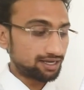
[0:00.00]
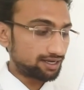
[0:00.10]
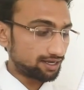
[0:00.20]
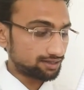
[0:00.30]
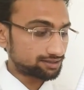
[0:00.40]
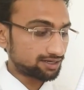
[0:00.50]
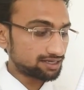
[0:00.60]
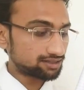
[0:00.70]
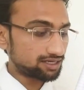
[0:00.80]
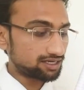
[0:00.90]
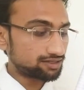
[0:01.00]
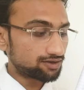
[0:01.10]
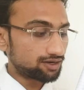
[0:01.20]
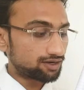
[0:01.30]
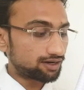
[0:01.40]
Here stress is
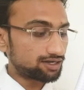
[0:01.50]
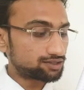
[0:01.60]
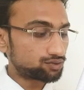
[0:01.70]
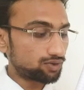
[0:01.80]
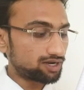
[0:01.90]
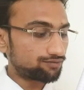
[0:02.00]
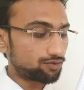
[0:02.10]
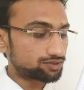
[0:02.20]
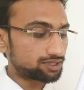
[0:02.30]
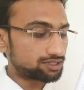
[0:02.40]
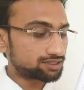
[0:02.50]
restoring force.